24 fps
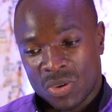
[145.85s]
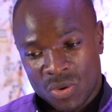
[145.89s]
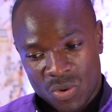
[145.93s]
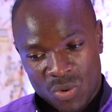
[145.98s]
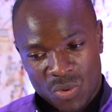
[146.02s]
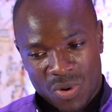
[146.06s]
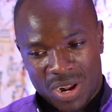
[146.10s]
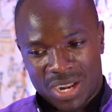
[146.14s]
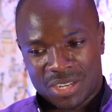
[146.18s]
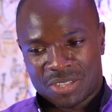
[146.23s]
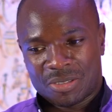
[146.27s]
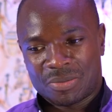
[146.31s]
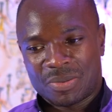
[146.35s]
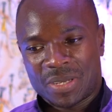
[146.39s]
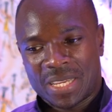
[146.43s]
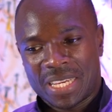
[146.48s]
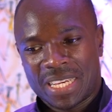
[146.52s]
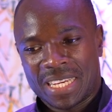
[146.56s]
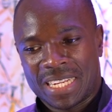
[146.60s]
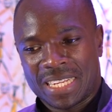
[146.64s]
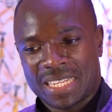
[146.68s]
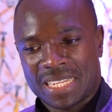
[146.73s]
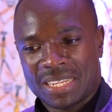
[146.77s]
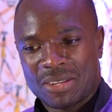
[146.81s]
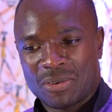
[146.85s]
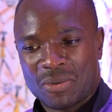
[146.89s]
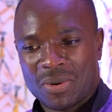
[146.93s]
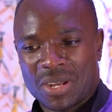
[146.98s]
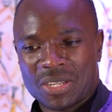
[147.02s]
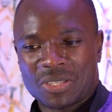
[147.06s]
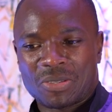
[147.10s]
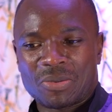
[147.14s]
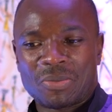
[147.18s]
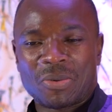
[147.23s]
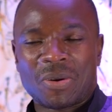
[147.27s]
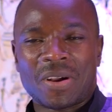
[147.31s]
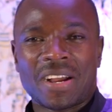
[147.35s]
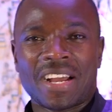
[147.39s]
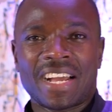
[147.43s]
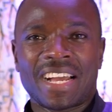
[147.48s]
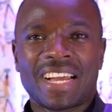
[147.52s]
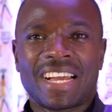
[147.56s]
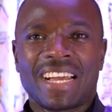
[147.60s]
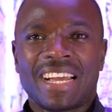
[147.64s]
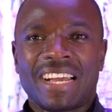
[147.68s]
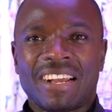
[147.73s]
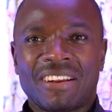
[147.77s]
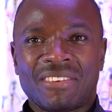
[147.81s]
We want to begin once more
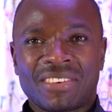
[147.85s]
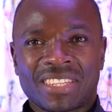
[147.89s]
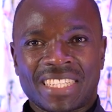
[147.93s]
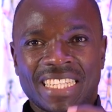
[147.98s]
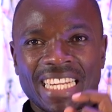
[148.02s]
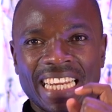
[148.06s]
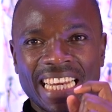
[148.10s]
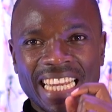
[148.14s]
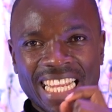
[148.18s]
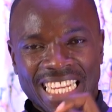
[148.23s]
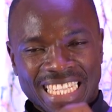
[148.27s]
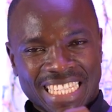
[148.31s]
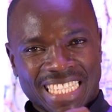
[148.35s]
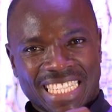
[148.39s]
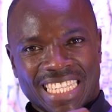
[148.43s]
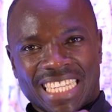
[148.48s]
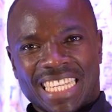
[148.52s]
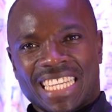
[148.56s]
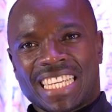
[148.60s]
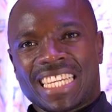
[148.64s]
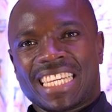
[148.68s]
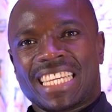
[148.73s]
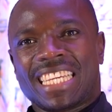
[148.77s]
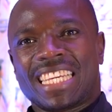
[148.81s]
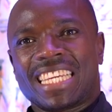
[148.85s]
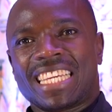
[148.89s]
with the lasting,